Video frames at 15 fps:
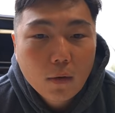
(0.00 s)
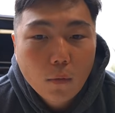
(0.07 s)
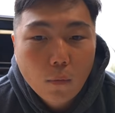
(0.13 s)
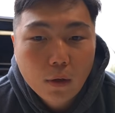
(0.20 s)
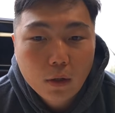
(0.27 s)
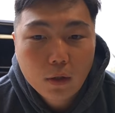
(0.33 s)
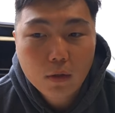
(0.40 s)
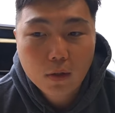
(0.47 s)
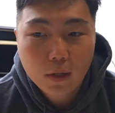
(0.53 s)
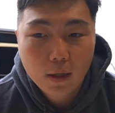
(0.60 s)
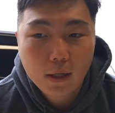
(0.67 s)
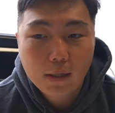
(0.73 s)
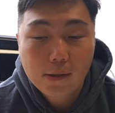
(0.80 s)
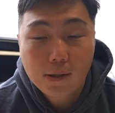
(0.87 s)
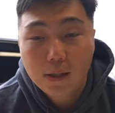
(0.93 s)
when you
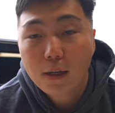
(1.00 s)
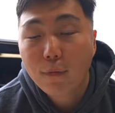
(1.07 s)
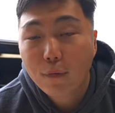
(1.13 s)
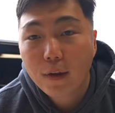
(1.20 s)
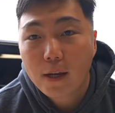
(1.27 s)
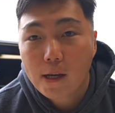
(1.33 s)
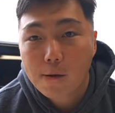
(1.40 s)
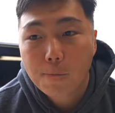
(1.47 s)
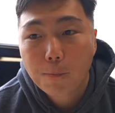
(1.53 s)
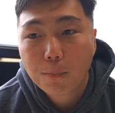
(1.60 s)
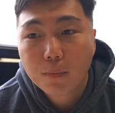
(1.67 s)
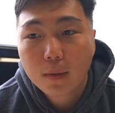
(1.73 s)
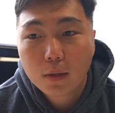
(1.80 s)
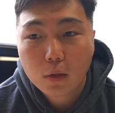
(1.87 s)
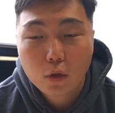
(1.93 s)
select this lift kit,
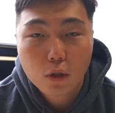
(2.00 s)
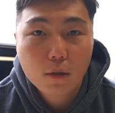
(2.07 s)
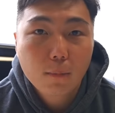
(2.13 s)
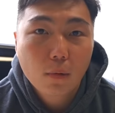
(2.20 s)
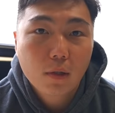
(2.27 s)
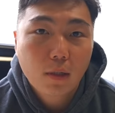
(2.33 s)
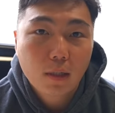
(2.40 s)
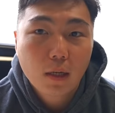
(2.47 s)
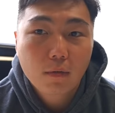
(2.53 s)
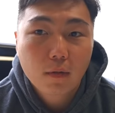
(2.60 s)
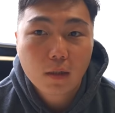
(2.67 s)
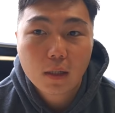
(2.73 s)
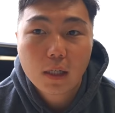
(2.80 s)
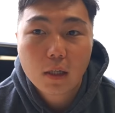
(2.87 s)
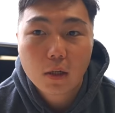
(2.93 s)
the
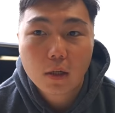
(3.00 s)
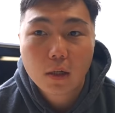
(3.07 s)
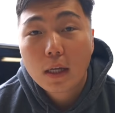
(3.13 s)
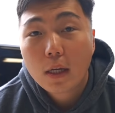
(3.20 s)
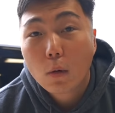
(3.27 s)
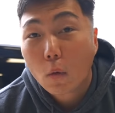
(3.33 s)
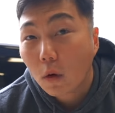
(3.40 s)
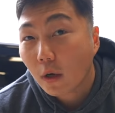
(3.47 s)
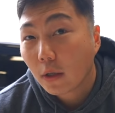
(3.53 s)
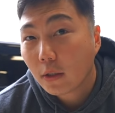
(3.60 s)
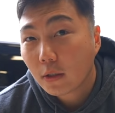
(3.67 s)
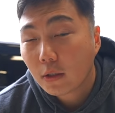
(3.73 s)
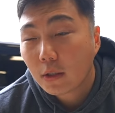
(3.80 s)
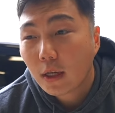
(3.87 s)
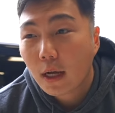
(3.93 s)
2.7 liter
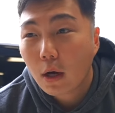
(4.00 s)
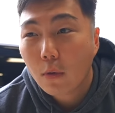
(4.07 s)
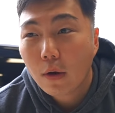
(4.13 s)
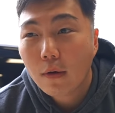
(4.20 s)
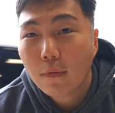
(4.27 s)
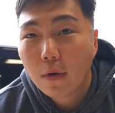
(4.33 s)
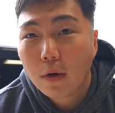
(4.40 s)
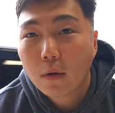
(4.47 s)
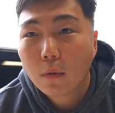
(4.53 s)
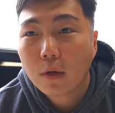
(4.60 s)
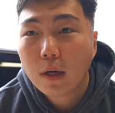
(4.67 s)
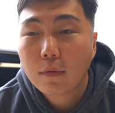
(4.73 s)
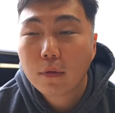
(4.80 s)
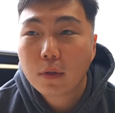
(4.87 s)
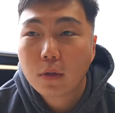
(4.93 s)
works. However,
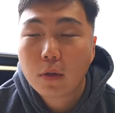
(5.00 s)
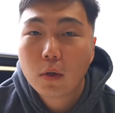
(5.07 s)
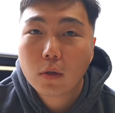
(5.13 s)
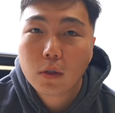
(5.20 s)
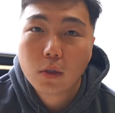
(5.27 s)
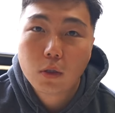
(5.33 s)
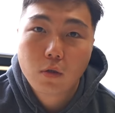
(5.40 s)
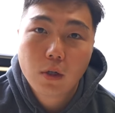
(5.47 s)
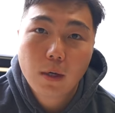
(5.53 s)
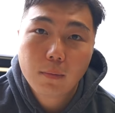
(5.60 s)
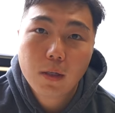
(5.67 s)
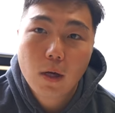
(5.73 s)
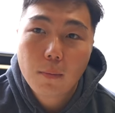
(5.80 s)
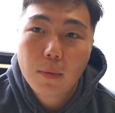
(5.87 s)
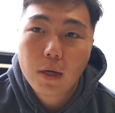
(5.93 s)
whenever you go to the drop
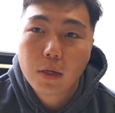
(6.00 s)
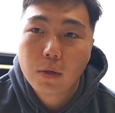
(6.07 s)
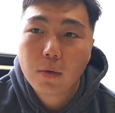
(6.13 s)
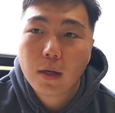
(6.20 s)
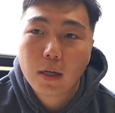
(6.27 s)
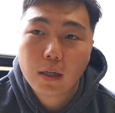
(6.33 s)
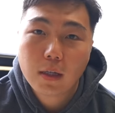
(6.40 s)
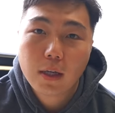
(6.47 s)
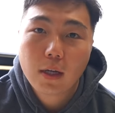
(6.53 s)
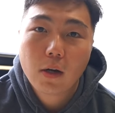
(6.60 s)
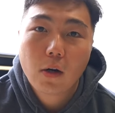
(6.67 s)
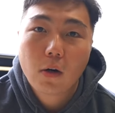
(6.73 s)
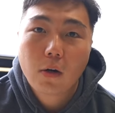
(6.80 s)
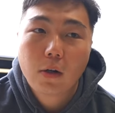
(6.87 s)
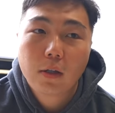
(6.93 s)
down menu and click
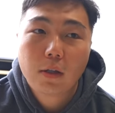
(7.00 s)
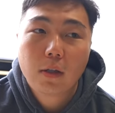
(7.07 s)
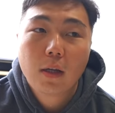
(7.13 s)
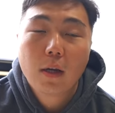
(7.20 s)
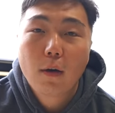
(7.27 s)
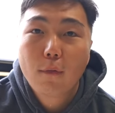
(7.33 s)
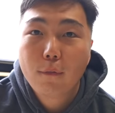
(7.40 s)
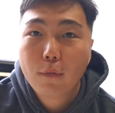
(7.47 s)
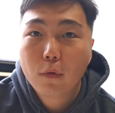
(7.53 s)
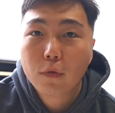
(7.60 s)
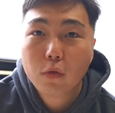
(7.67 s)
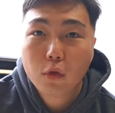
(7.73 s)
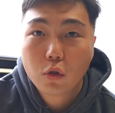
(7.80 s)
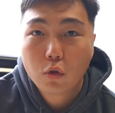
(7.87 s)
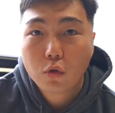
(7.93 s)
on
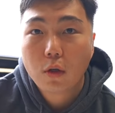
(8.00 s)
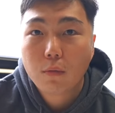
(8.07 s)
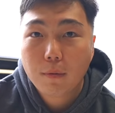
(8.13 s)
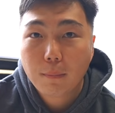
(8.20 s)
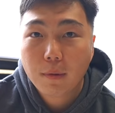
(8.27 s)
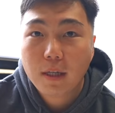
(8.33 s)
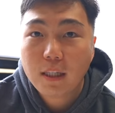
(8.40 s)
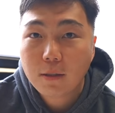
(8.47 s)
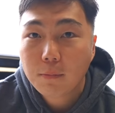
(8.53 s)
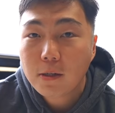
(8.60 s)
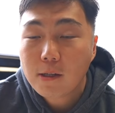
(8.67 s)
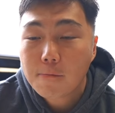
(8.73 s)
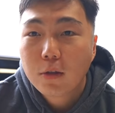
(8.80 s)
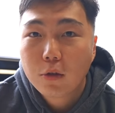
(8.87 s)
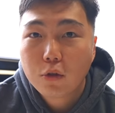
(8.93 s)
full strut
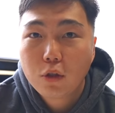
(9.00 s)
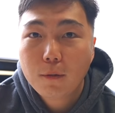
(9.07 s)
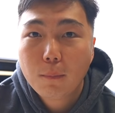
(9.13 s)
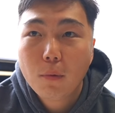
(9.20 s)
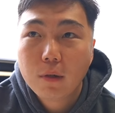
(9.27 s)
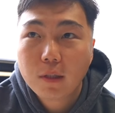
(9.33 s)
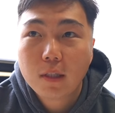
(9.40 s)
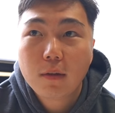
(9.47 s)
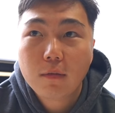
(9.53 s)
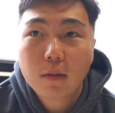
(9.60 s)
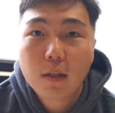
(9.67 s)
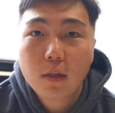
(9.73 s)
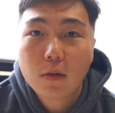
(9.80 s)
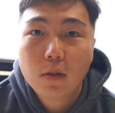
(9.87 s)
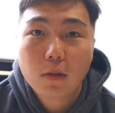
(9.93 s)
replacement, the 2.7
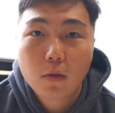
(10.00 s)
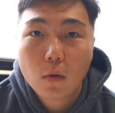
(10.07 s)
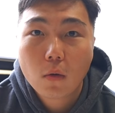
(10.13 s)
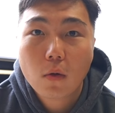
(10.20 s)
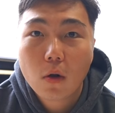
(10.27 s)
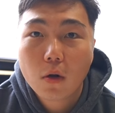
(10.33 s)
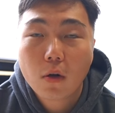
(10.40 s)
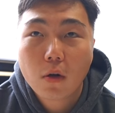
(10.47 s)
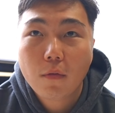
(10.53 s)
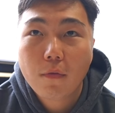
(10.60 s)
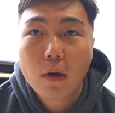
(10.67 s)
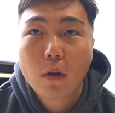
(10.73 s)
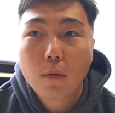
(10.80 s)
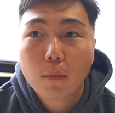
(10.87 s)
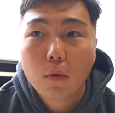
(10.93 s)
liter is no longer
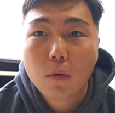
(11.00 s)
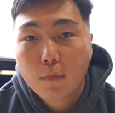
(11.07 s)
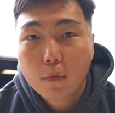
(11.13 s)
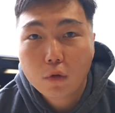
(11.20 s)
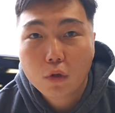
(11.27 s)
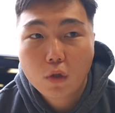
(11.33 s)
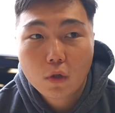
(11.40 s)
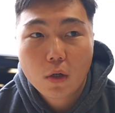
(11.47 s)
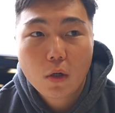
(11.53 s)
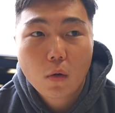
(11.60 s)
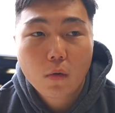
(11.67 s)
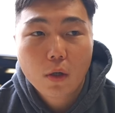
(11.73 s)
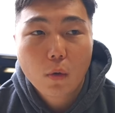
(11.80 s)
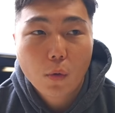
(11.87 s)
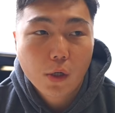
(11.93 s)
available. Full strut
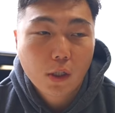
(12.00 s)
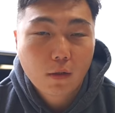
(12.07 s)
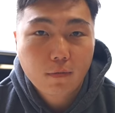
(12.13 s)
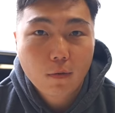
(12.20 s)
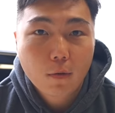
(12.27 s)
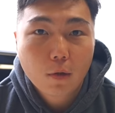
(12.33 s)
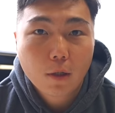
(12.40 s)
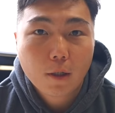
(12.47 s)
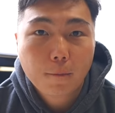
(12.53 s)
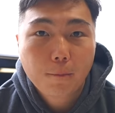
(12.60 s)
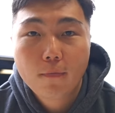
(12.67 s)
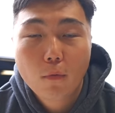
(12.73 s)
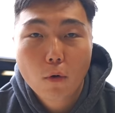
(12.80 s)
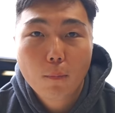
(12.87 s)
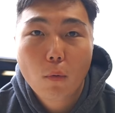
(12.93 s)
only works for
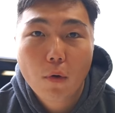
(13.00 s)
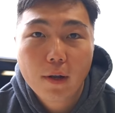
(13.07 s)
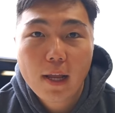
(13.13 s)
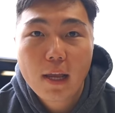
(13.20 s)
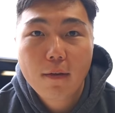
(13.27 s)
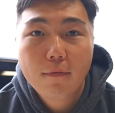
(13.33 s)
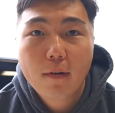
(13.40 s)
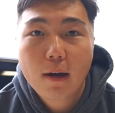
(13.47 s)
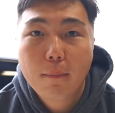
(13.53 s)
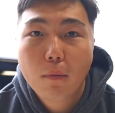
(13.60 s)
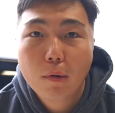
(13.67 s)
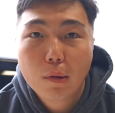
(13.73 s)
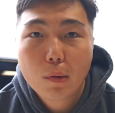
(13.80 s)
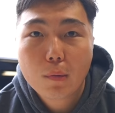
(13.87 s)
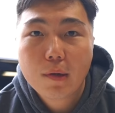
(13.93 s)
4.8,
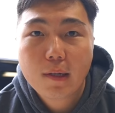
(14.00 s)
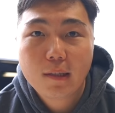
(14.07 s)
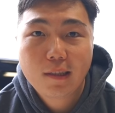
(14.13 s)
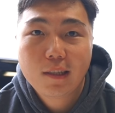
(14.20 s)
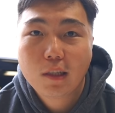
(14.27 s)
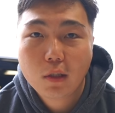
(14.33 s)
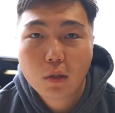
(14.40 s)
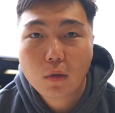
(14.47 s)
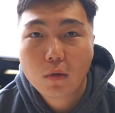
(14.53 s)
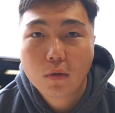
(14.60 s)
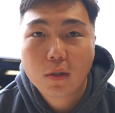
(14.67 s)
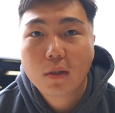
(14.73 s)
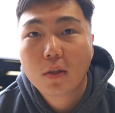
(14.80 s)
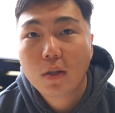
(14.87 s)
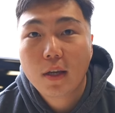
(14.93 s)
5.3, and
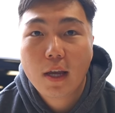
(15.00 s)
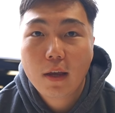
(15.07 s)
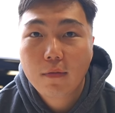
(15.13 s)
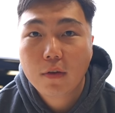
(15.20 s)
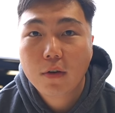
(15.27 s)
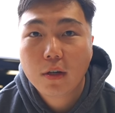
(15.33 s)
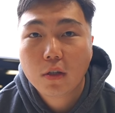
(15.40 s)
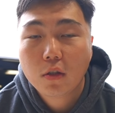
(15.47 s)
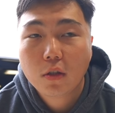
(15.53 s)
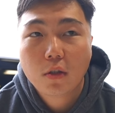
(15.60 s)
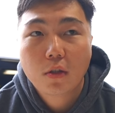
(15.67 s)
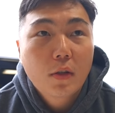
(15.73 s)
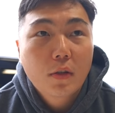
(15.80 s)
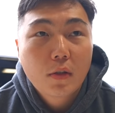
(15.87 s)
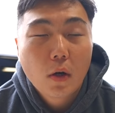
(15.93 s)
6.2s, the heavier
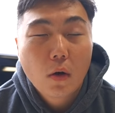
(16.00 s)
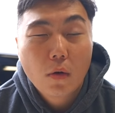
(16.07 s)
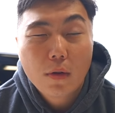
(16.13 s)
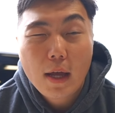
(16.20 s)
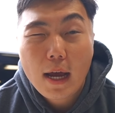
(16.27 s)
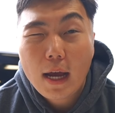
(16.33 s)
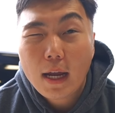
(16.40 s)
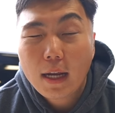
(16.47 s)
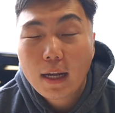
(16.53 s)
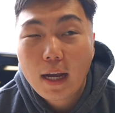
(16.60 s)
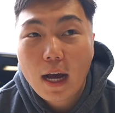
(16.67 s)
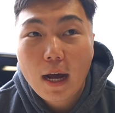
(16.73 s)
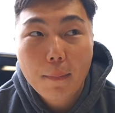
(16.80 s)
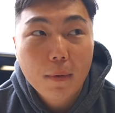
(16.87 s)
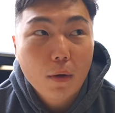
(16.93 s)
engines. So that
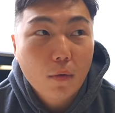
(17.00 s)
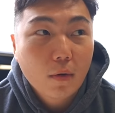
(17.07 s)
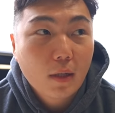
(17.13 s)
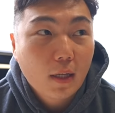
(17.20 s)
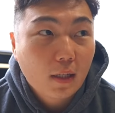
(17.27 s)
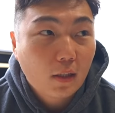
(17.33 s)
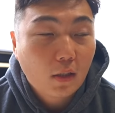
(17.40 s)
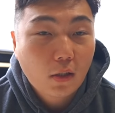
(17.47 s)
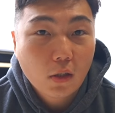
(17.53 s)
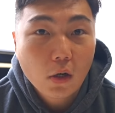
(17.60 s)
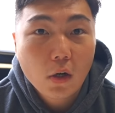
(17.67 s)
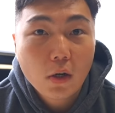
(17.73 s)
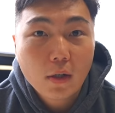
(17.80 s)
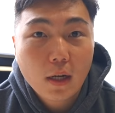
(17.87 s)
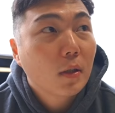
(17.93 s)
got me really
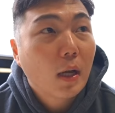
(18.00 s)
concerned.